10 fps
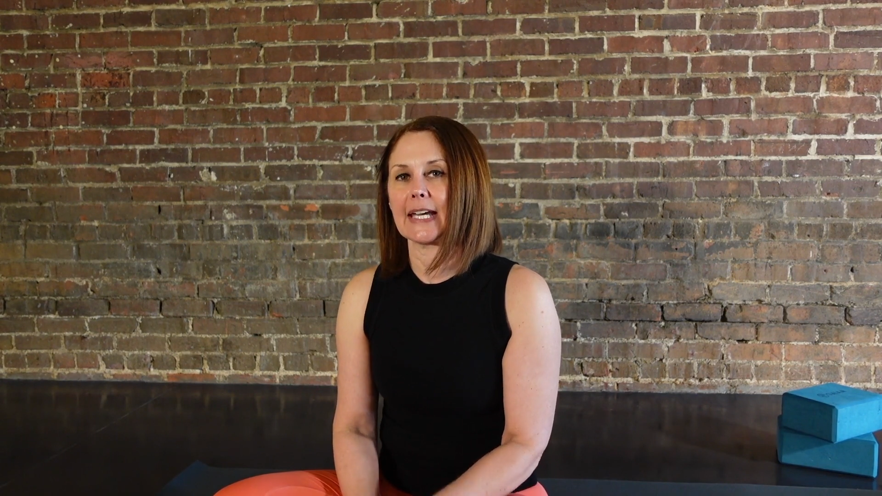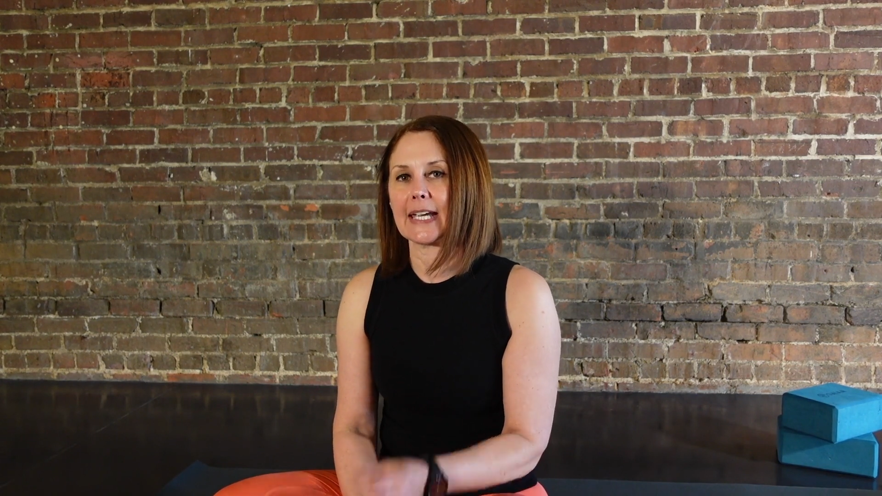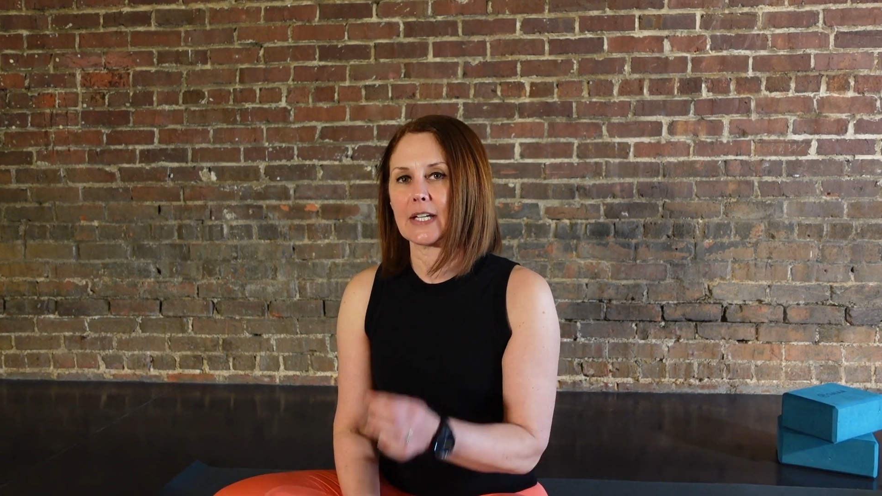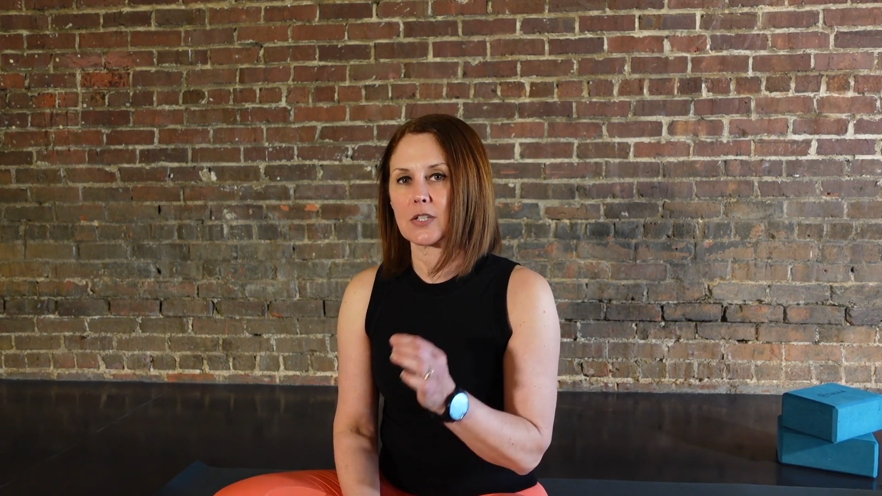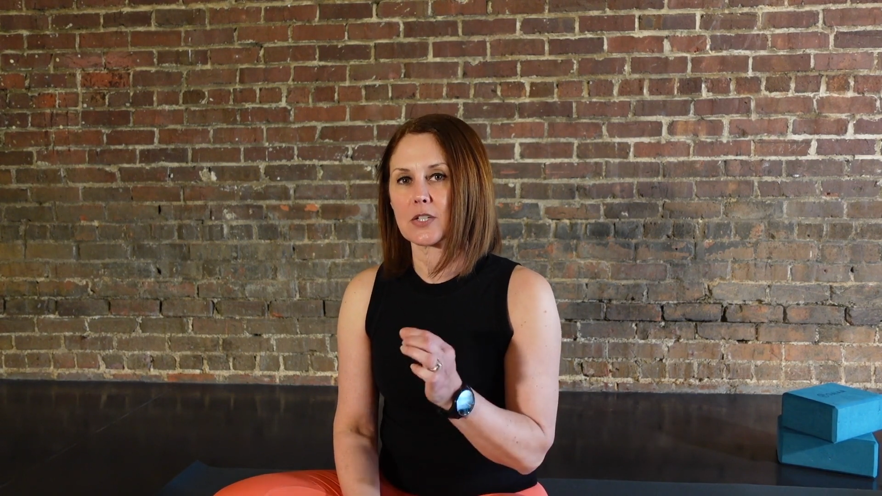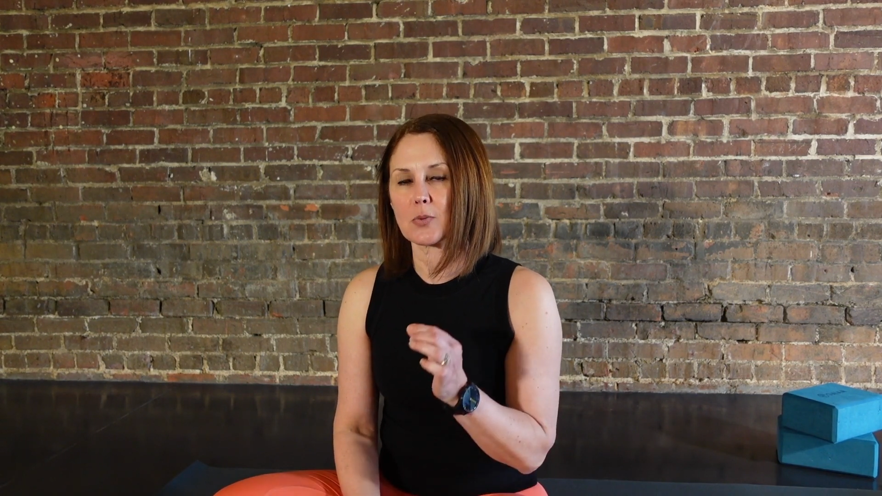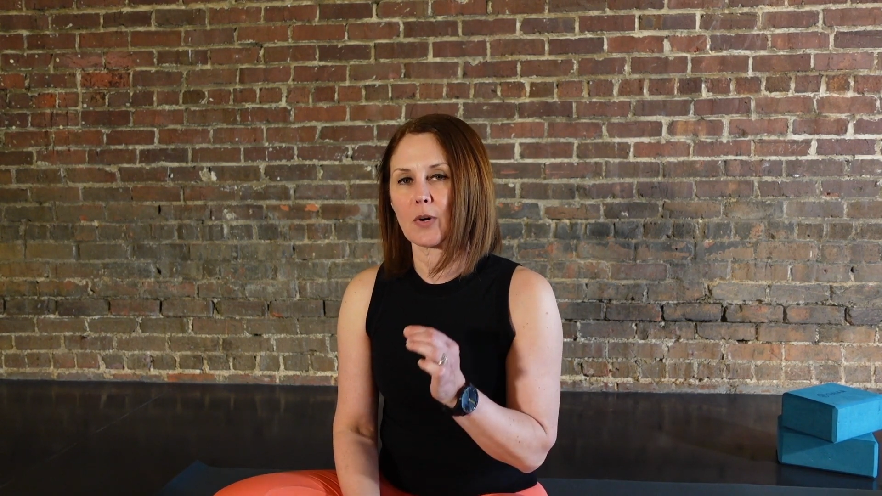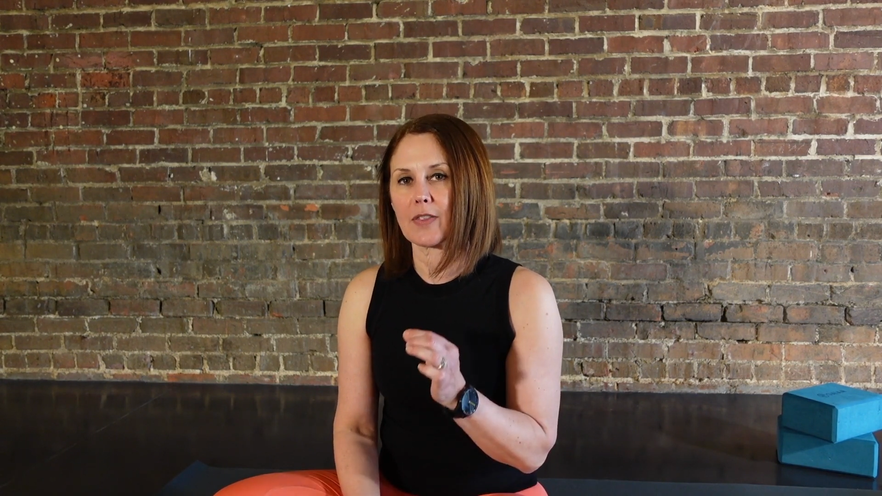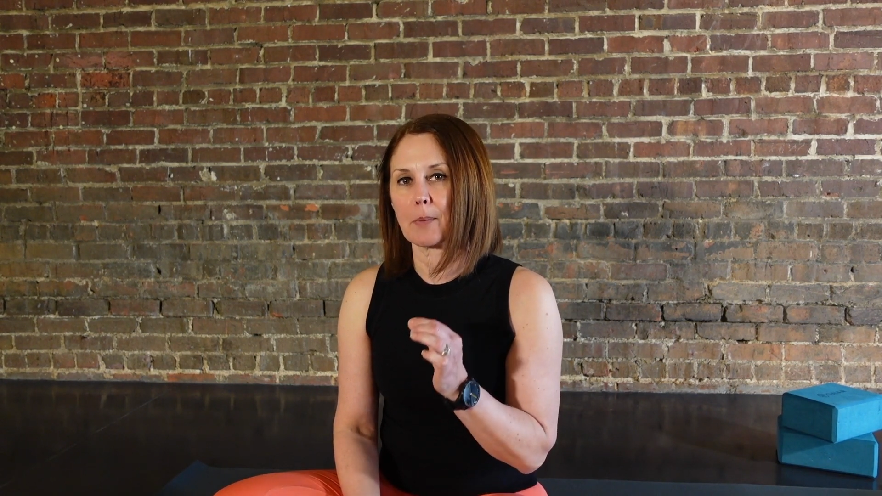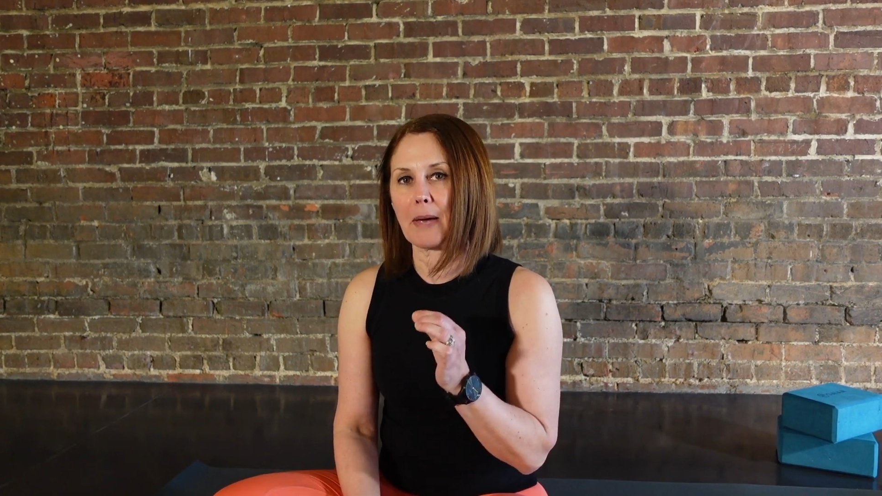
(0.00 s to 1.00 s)
Here's
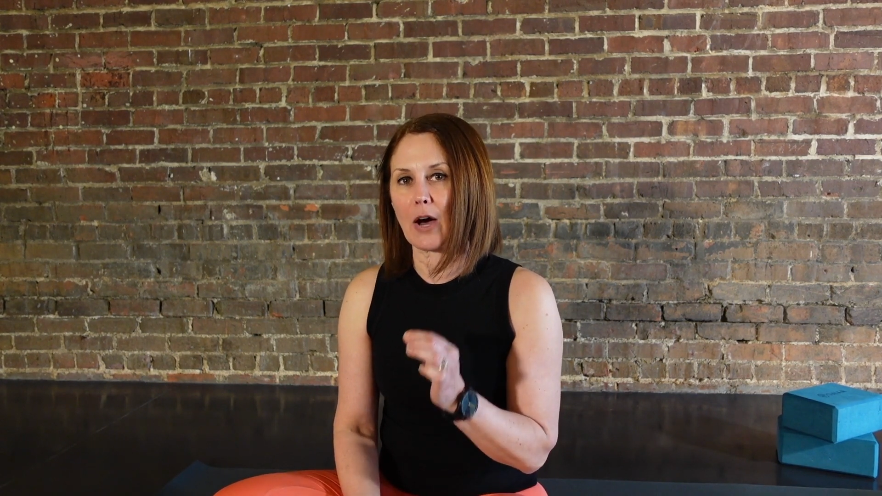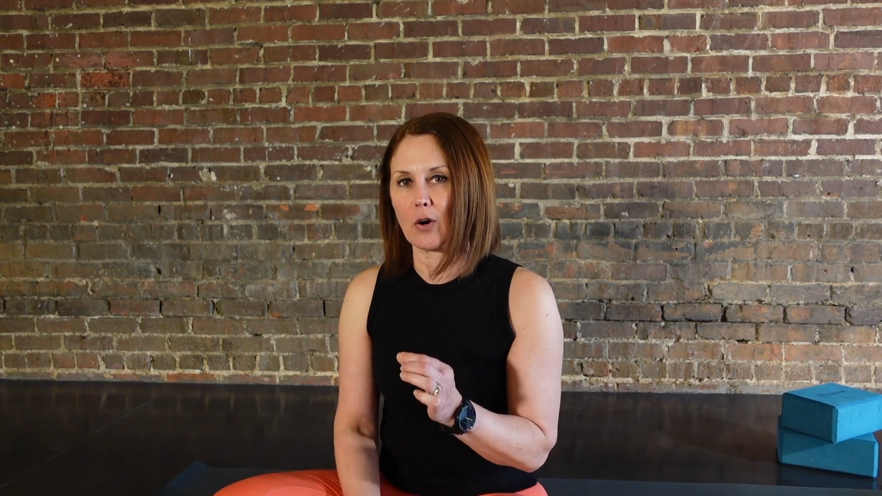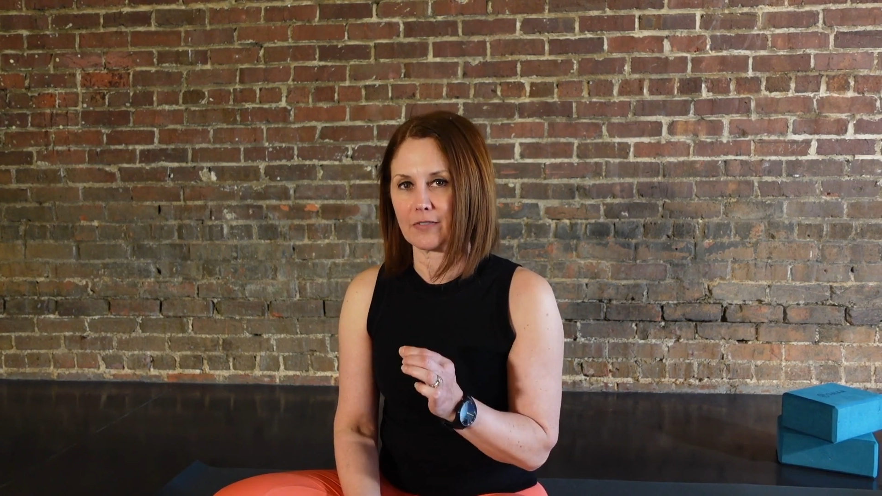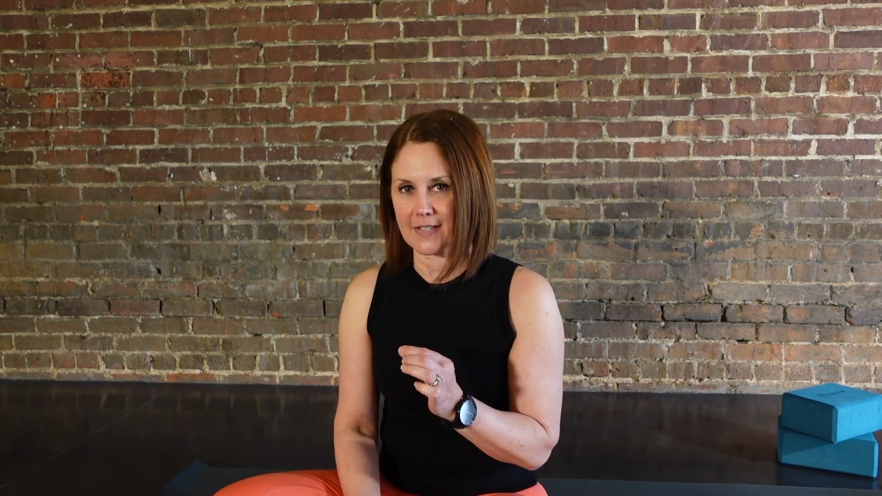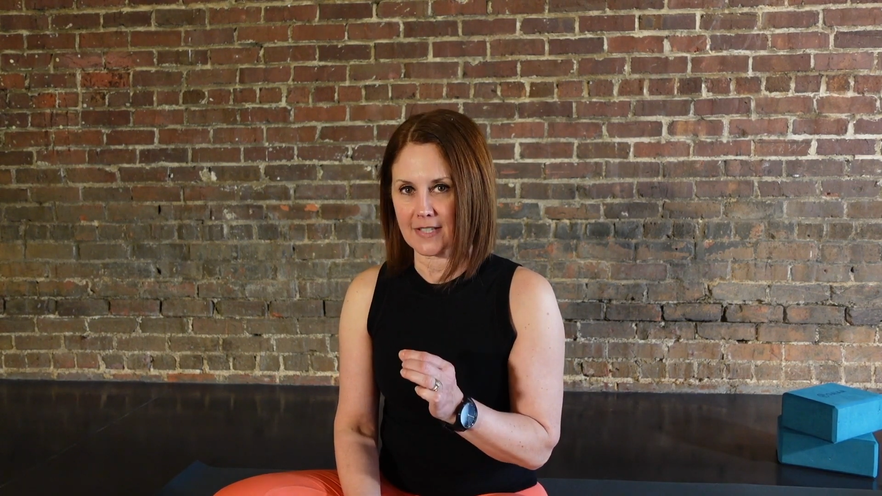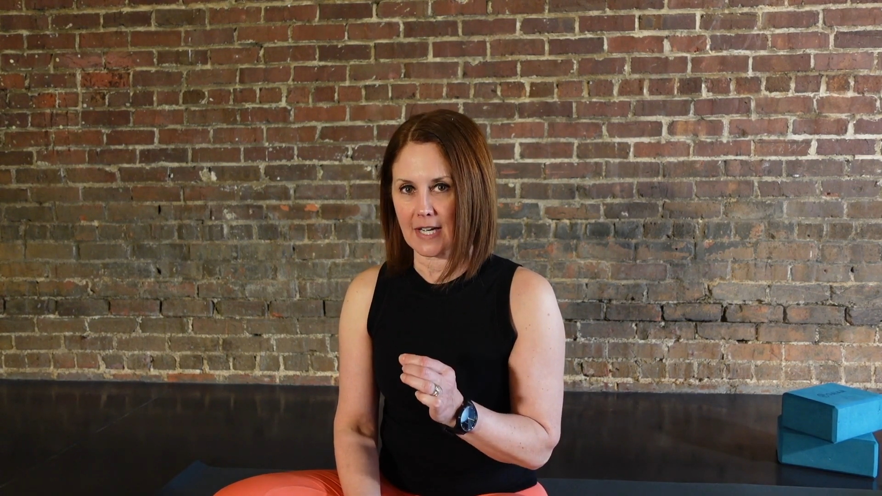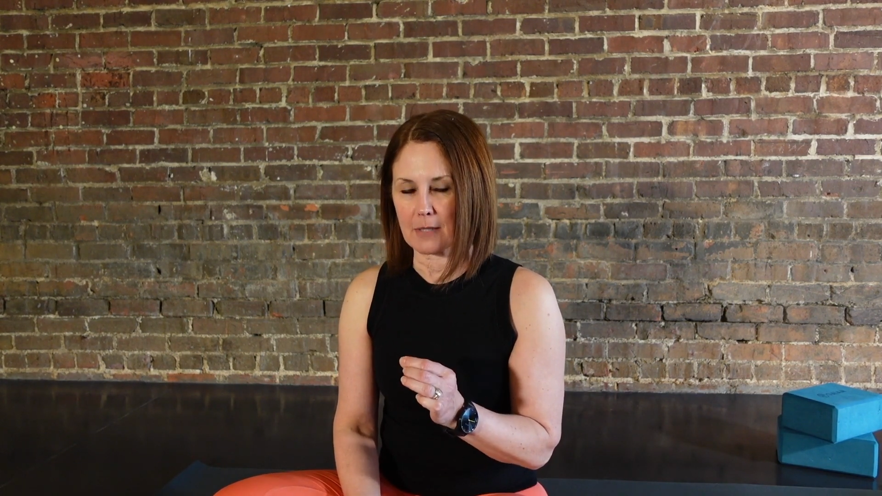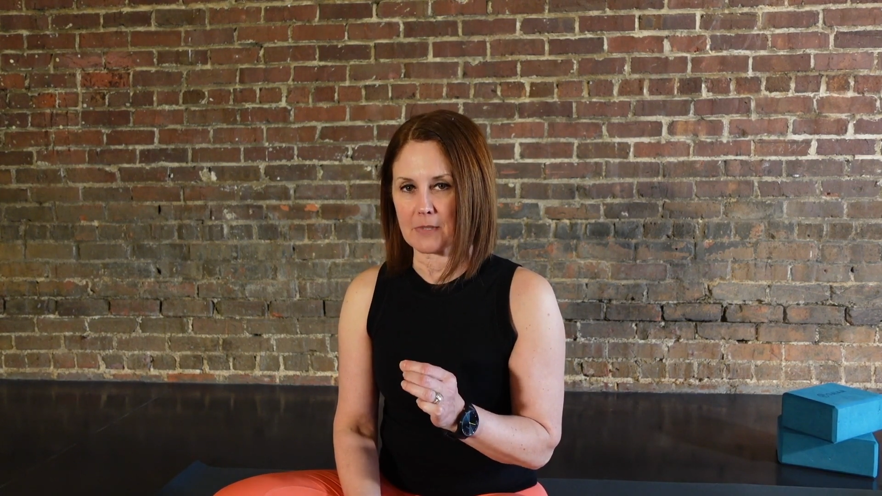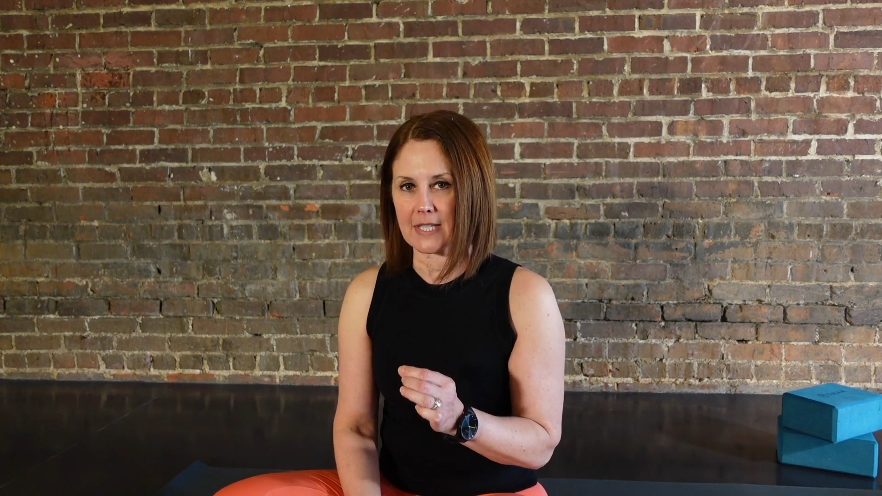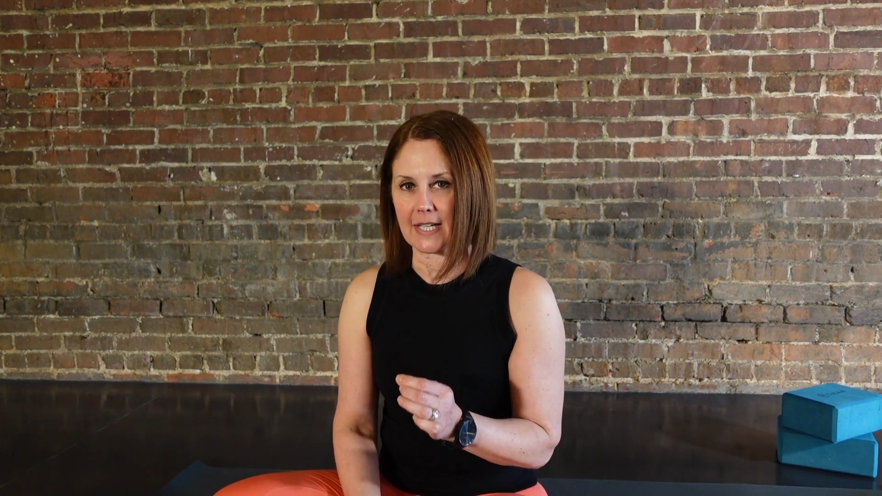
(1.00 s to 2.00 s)
where the pelvis
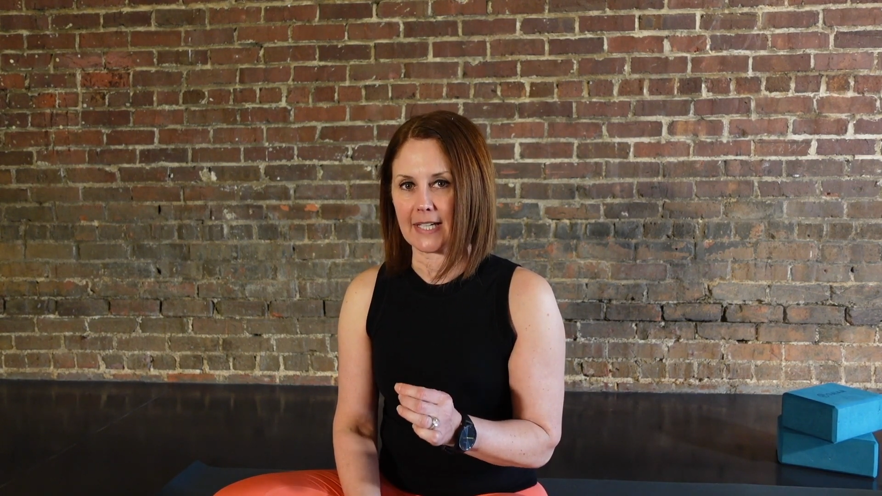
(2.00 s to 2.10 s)
comes in,